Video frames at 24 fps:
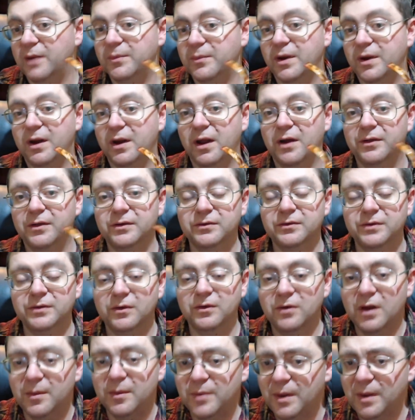They'll
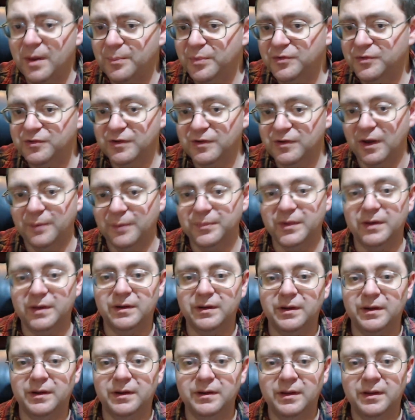come up with something, and